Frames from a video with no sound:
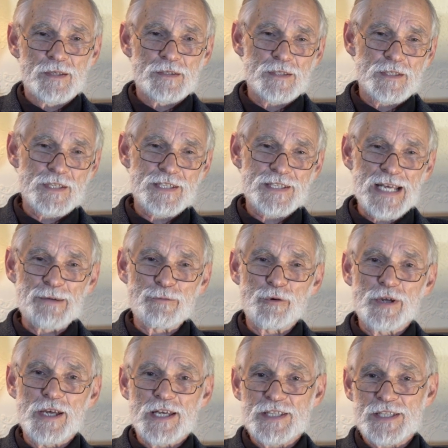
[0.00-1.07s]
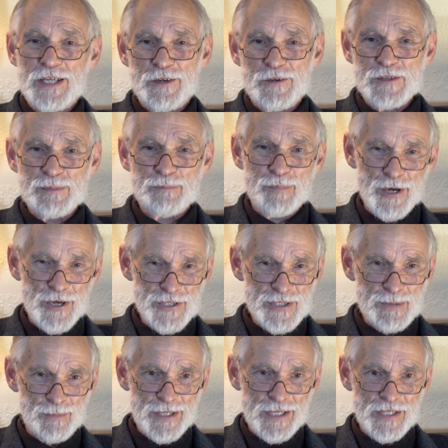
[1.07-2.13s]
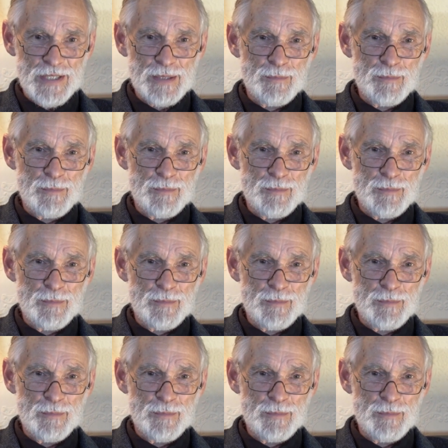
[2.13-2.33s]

To discover ourselves possibly in